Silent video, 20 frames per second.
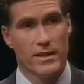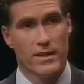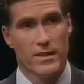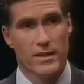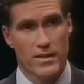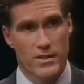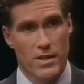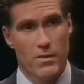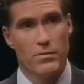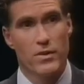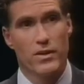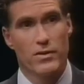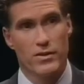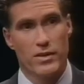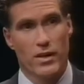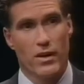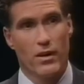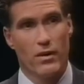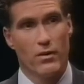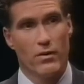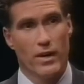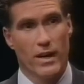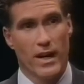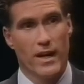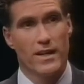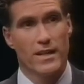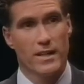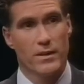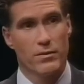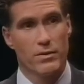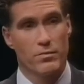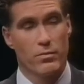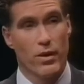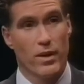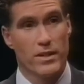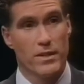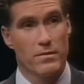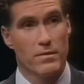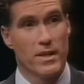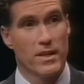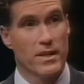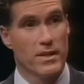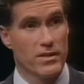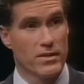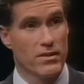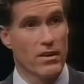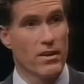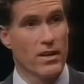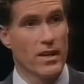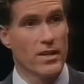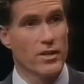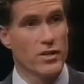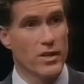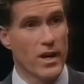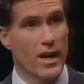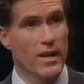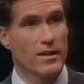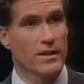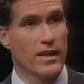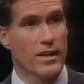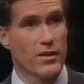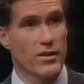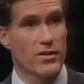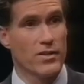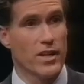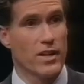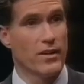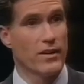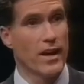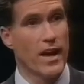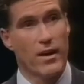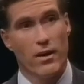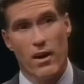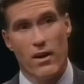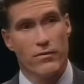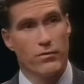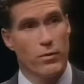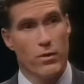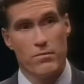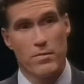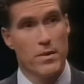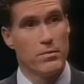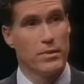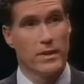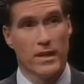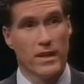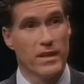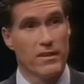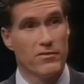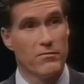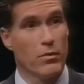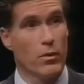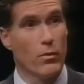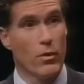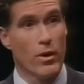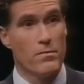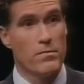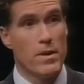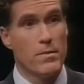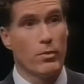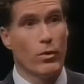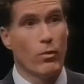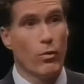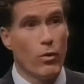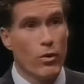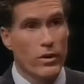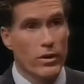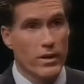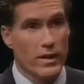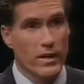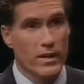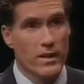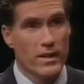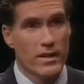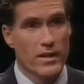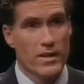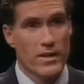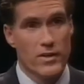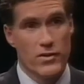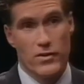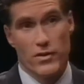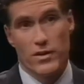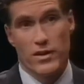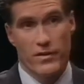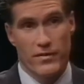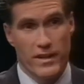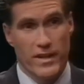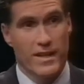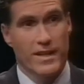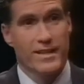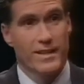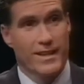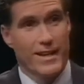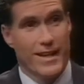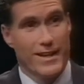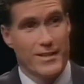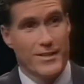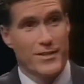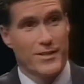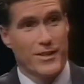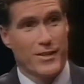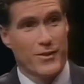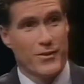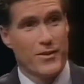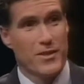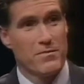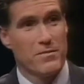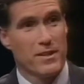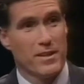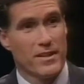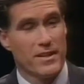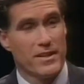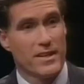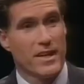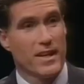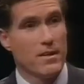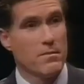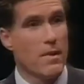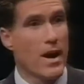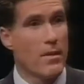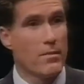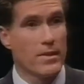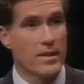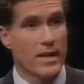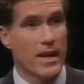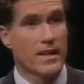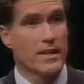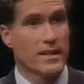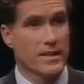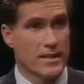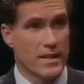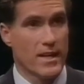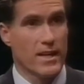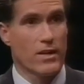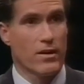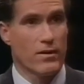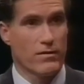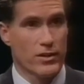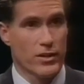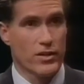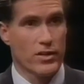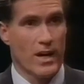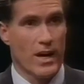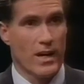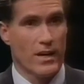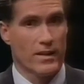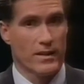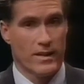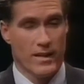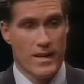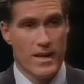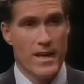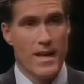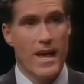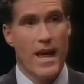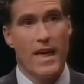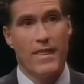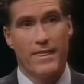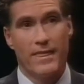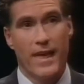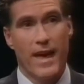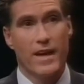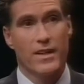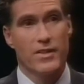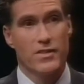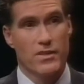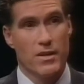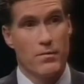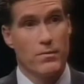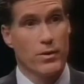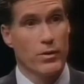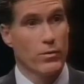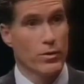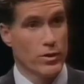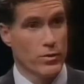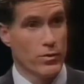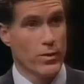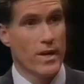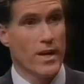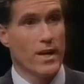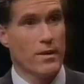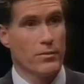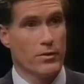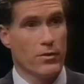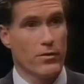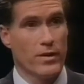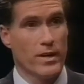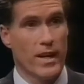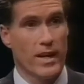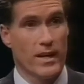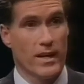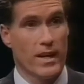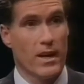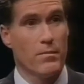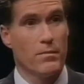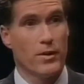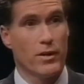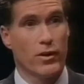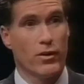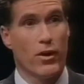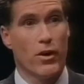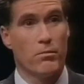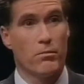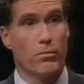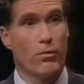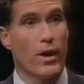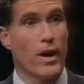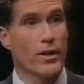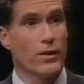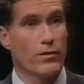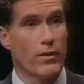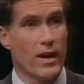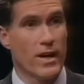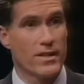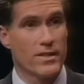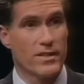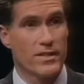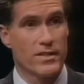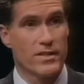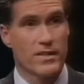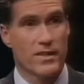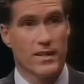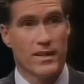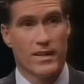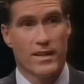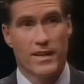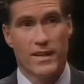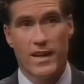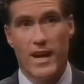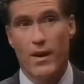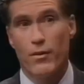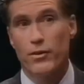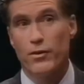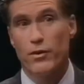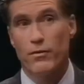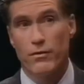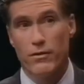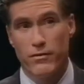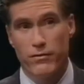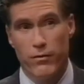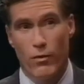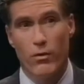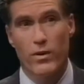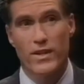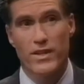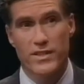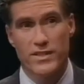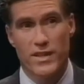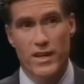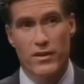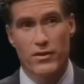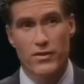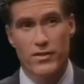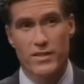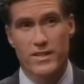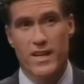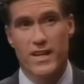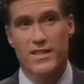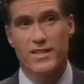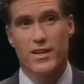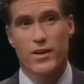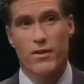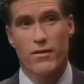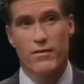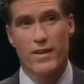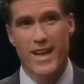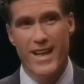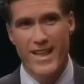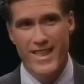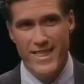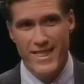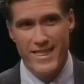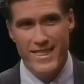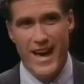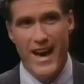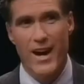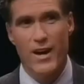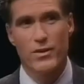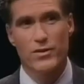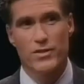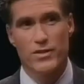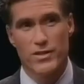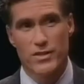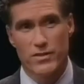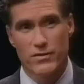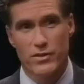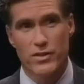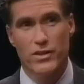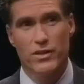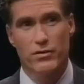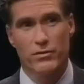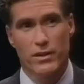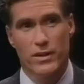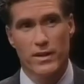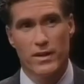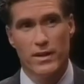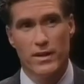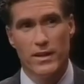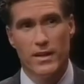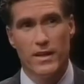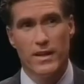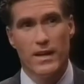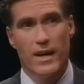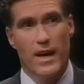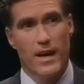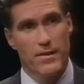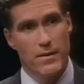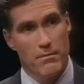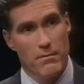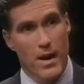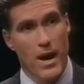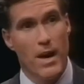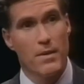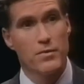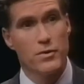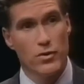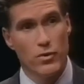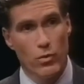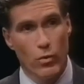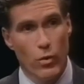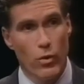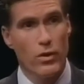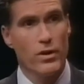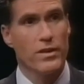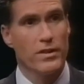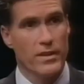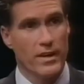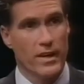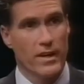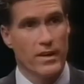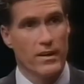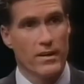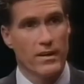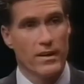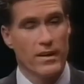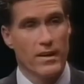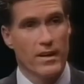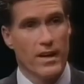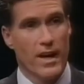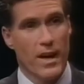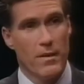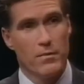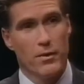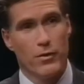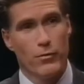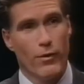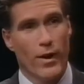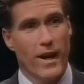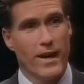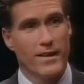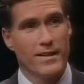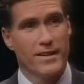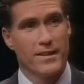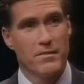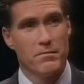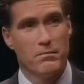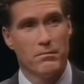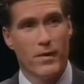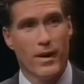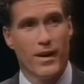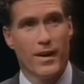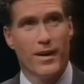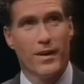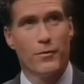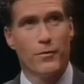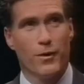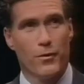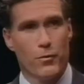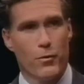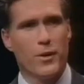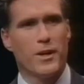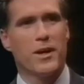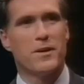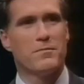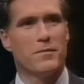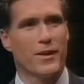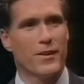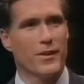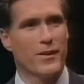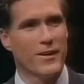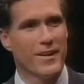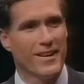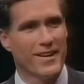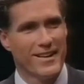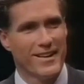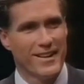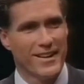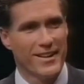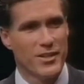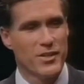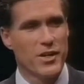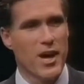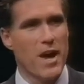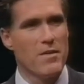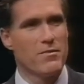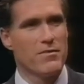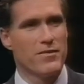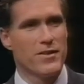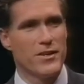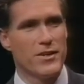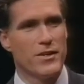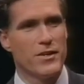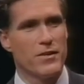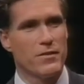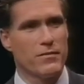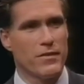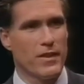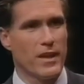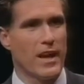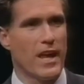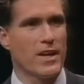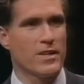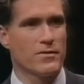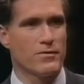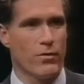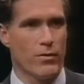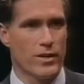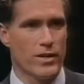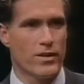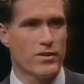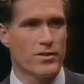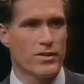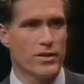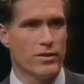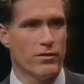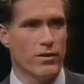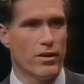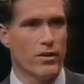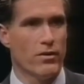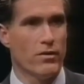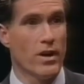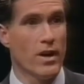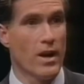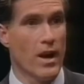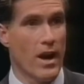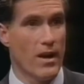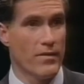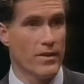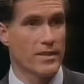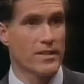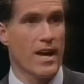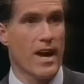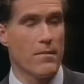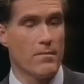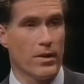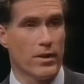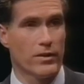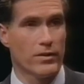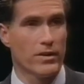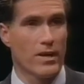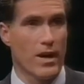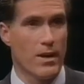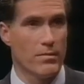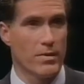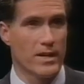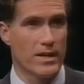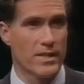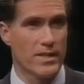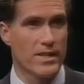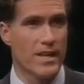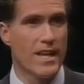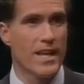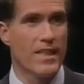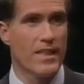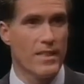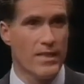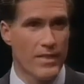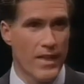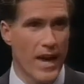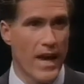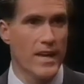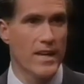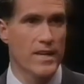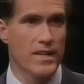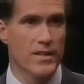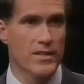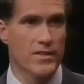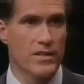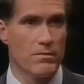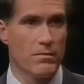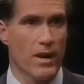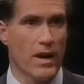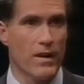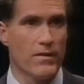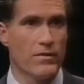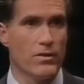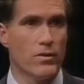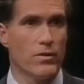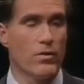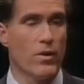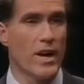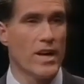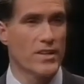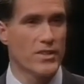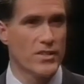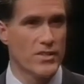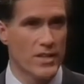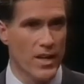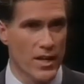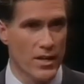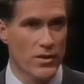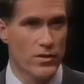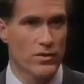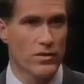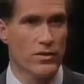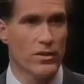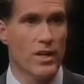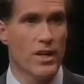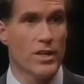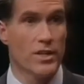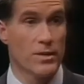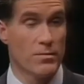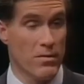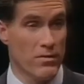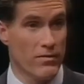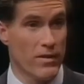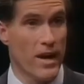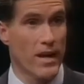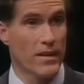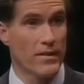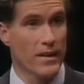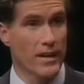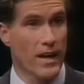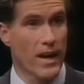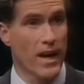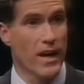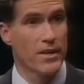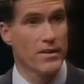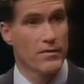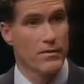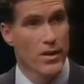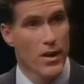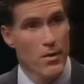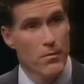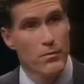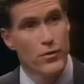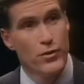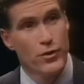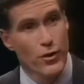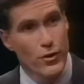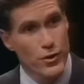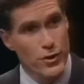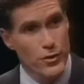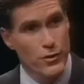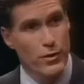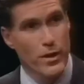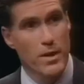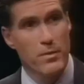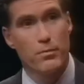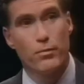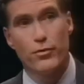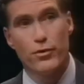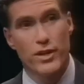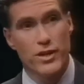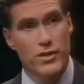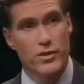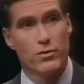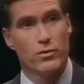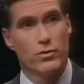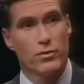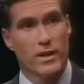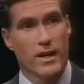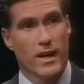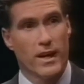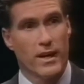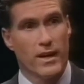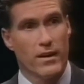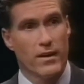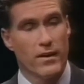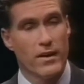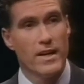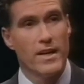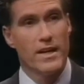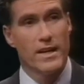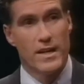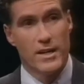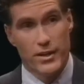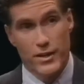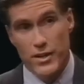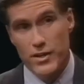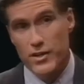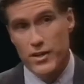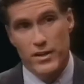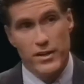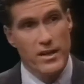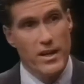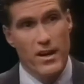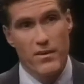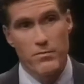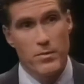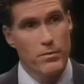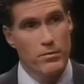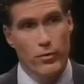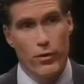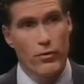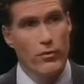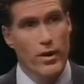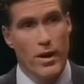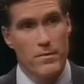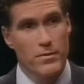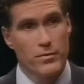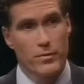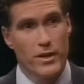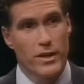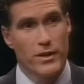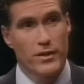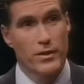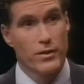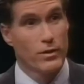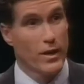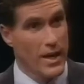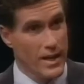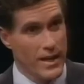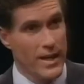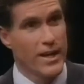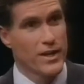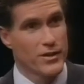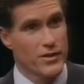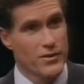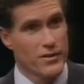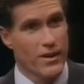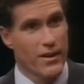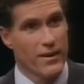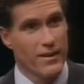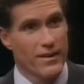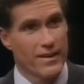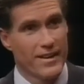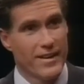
Some years ago, an idea was brought to me to start a child care center, not off where people live, but where people work, so that if the kid got sick during the middle of the day, mom or dad could take care of the child. And that is something which we helped create, a company called Bright Horizons. Now with over 40 centers, it takes care of thousands of children. And the moms who work there have been ranked in Working Mother Job of the Year for the last 4 years in a row of the top 100 companies. That is, in my view, essential to providing the kind of nurturing preschool care. In addition to the government programs we can do like Head Start,